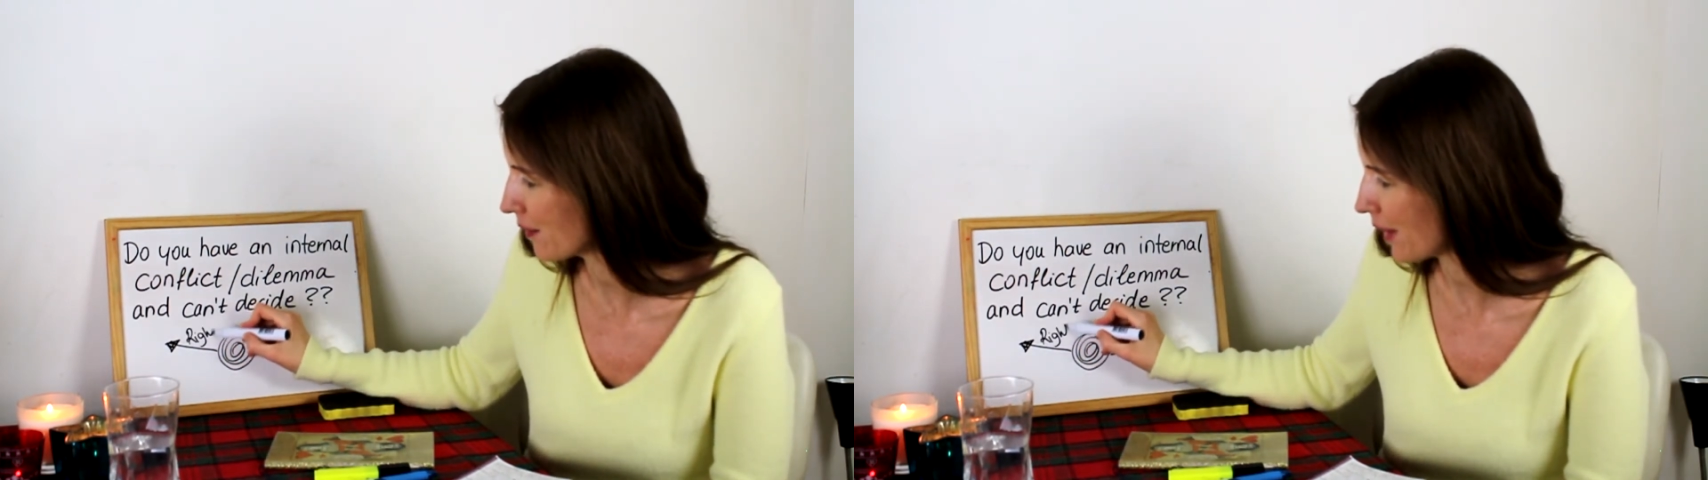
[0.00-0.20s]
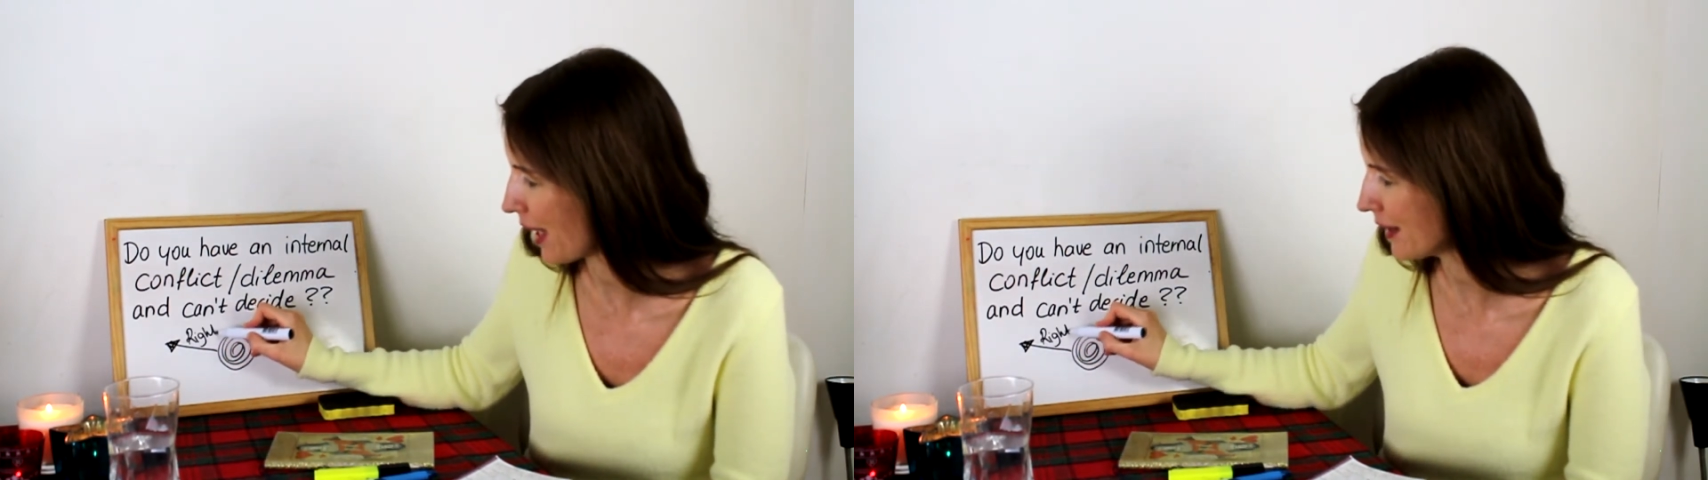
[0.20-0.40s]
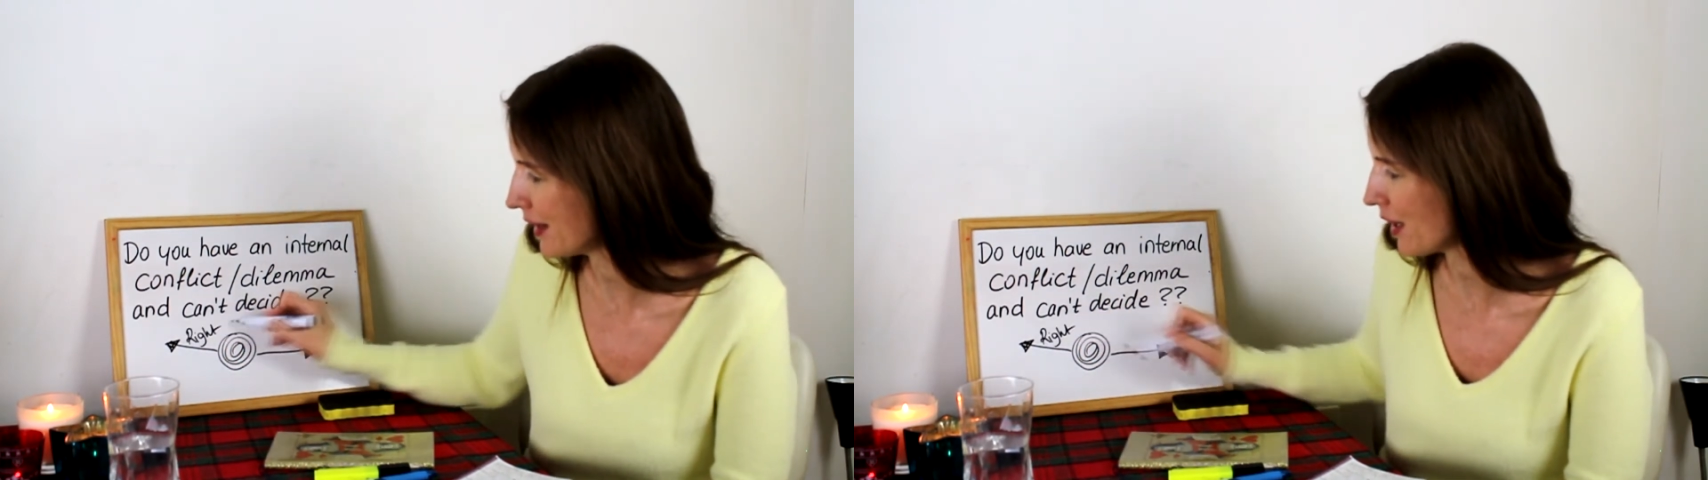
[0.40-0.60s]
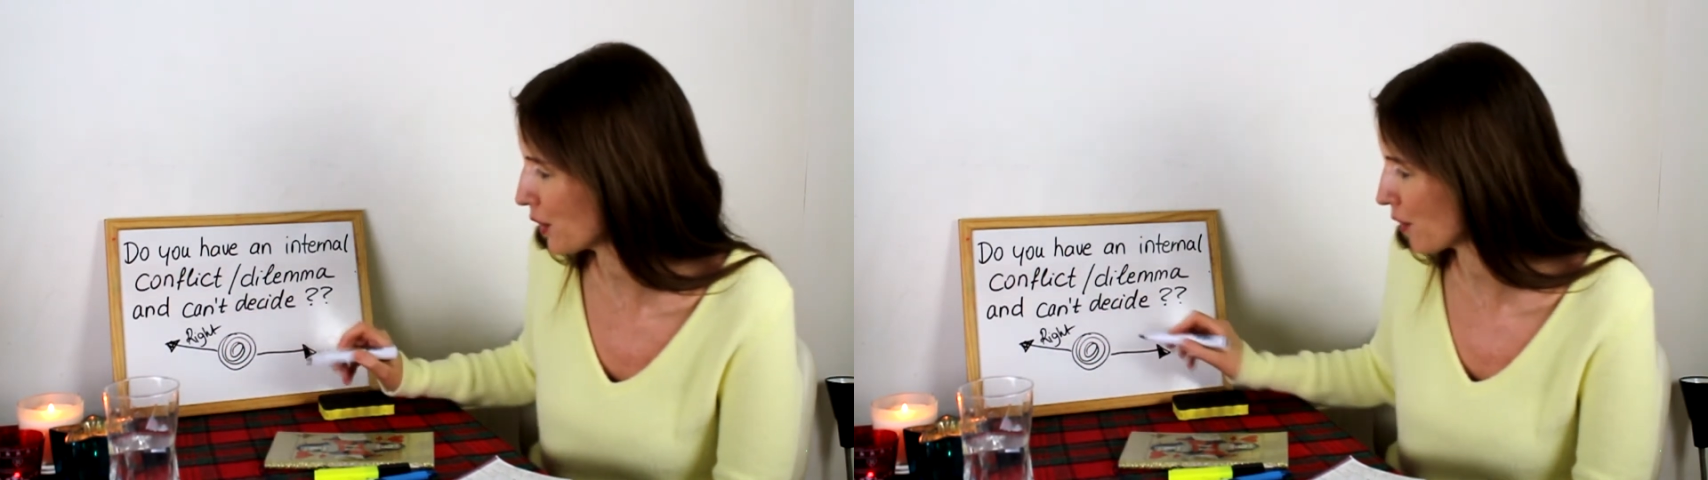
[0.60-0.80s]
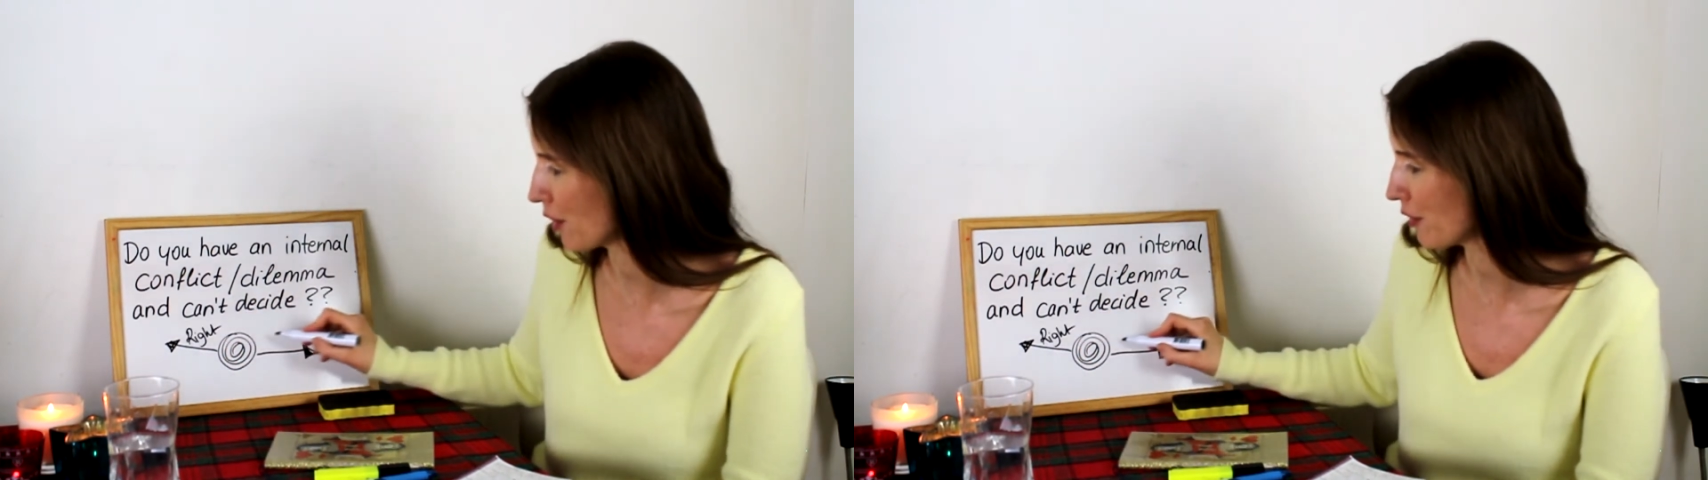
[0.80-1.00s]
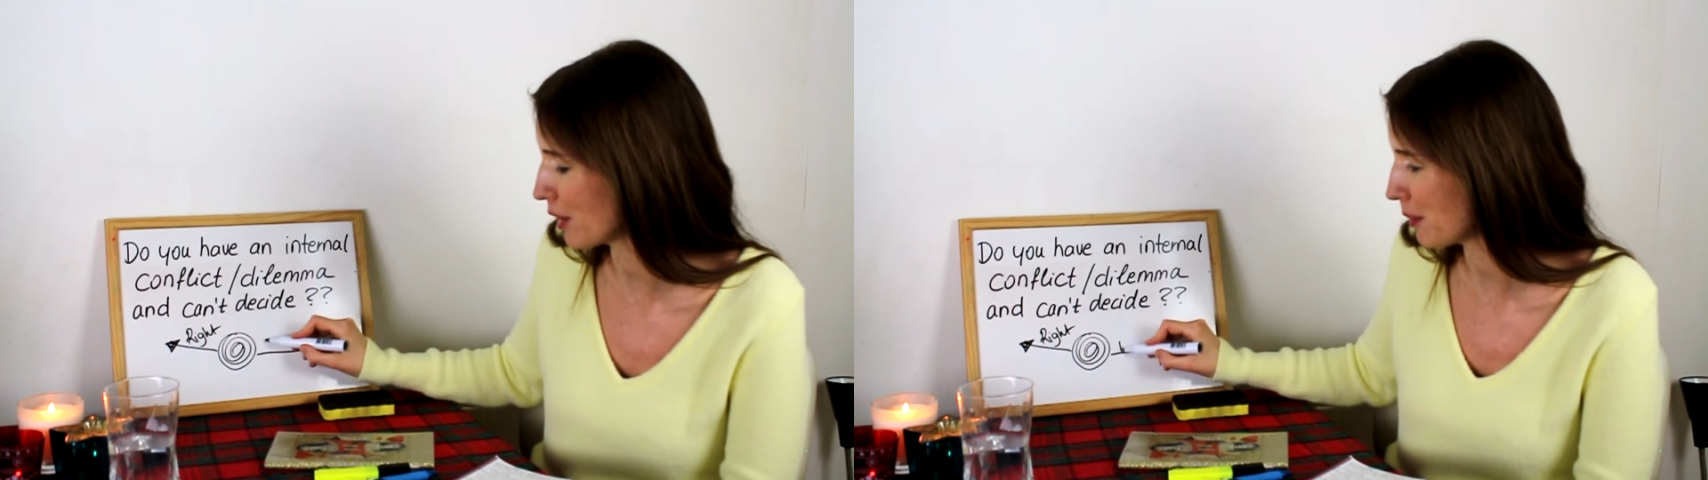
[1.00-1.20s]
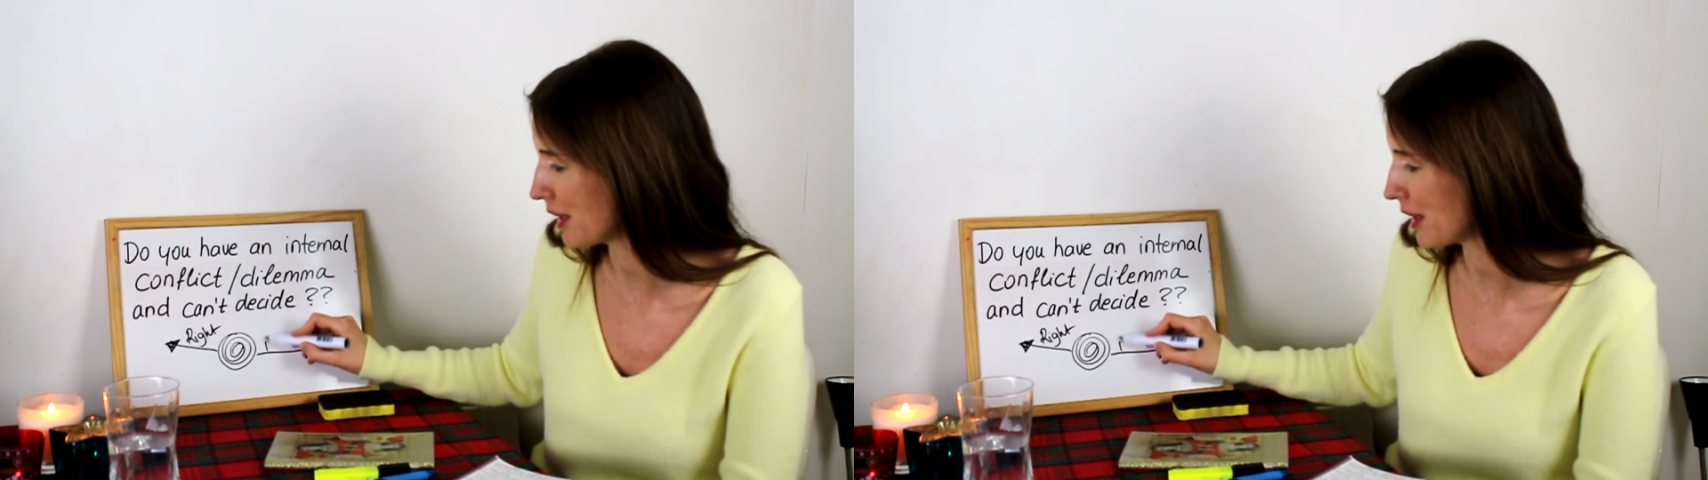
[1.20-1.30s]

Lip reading: and the other one will be